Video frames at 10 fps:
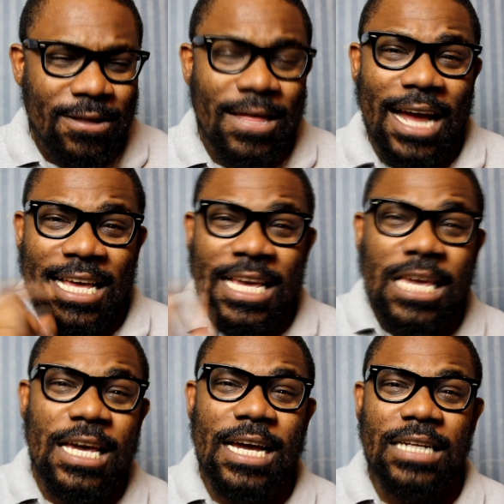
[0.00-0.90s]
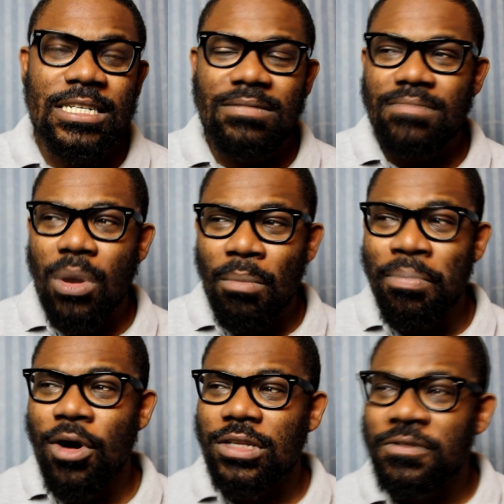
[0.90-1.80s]
that he had
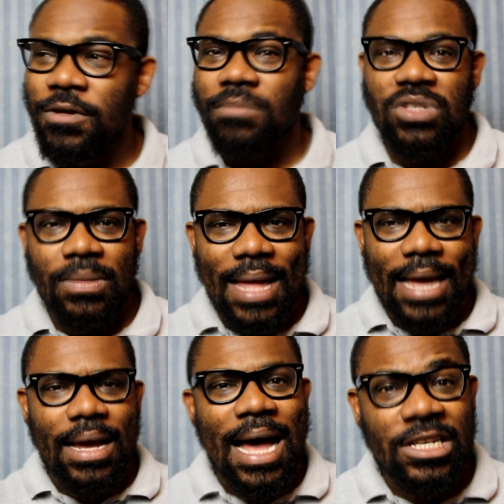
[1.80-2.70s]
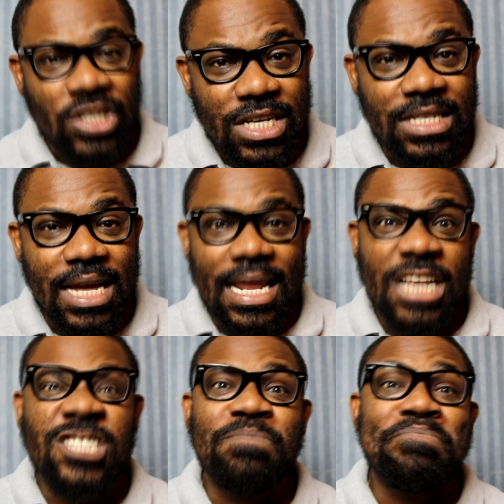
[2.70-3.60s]
bought from some, like, as she said,
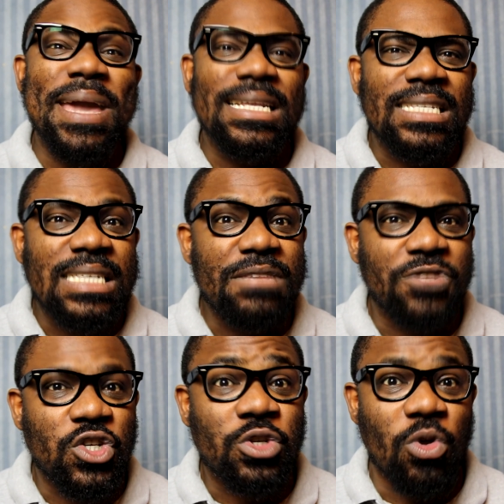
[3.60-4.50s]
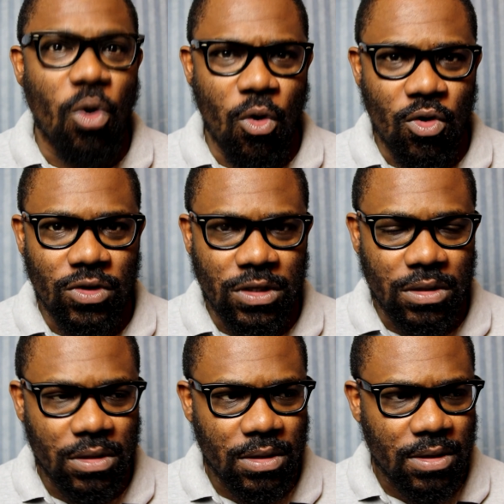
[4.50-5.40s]
expensive
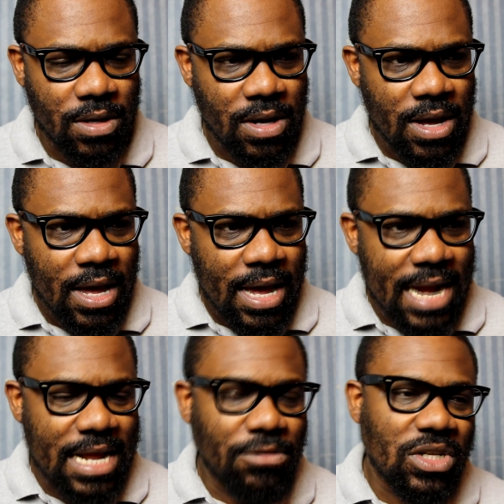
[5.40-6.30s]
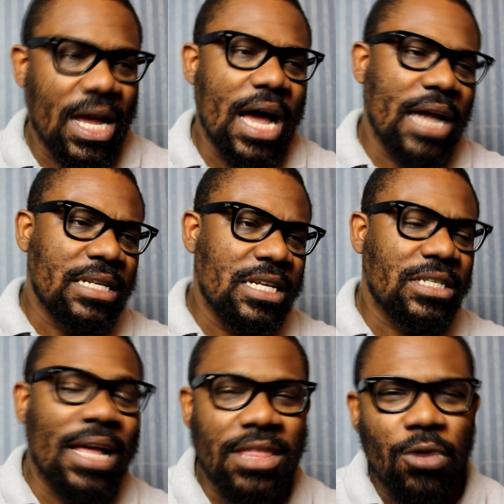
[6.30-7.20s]
stores. And then it was like,
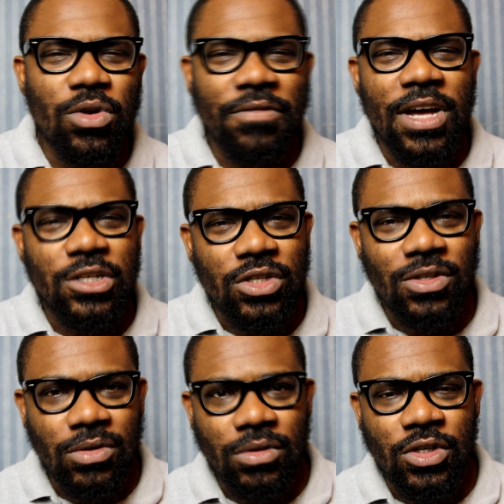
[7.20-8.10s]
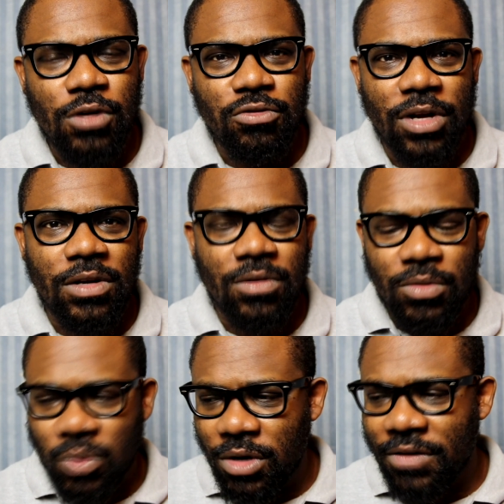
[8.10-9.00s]
this, I think one of our children, it
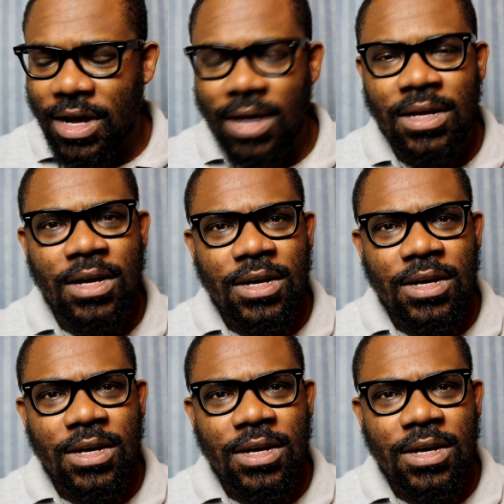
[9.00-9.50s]
was one of our,